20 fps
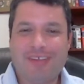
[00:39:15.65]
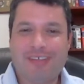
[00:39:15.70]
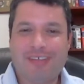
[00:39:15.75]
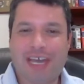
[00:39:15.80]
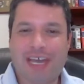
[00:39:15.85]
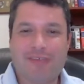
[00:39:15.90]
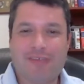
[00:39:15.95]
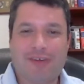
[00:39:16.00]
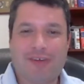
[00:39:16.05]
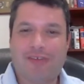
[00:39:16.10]

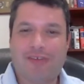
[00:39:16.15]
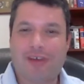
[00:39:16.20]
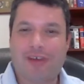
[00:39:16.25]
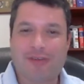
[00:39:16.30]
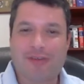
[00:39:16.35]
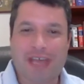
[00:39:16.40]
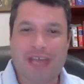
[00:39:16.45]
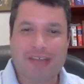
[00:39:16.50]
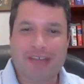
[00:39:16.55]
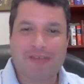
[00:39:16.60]
Yes, first of
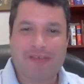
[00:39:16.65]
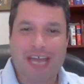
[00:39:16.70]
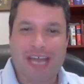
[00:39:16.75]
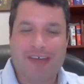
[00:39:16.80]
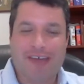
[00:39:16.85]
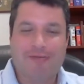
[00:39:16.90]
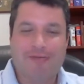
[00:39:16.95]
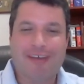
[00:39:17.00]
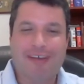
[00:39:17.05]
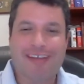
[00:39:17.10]
all, thanks for
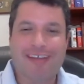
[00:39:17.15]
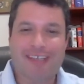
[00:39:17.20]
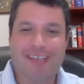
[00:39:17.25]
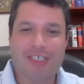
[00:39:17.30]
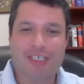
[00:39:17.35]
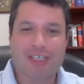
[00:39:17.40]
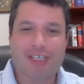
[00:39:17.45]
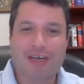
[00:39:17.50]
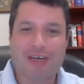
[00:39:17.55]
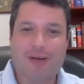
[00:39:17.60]
having me on
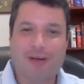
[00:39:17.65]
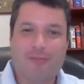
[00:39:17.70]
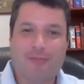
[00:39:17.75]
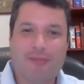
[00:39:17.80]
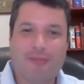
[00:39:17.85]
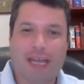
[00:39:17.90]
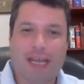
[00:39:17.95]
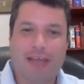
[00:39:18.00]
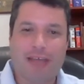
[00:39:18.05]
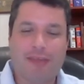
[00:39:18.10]
the
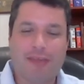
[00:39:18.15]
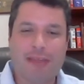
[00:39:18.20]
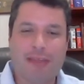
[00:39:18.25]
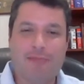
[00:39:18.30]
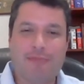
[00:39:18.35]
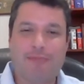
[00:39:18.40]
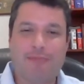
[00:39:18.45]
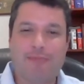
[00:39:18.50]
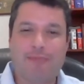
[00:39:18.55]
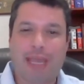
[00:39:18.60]
show. I think
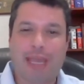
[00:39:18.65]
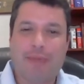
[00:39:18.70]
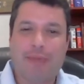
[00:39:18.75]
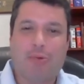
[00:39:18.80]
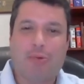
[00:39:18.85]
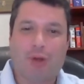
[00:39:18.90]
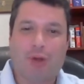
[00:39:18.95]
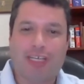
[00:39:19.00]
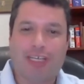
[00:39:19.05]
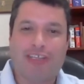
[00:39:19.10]
the
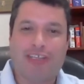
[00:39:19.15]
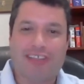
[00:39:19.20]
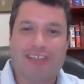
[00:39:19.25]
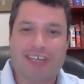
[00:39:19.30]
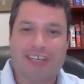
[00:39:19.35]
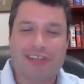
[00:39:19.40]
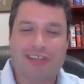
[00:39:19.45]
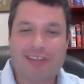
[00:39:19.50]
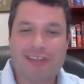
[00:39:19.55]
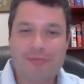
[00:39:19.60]
main point is
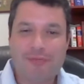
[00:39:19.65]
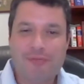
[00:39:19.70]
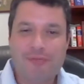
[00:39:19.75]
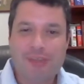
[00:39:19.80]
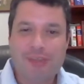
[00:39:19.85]
this.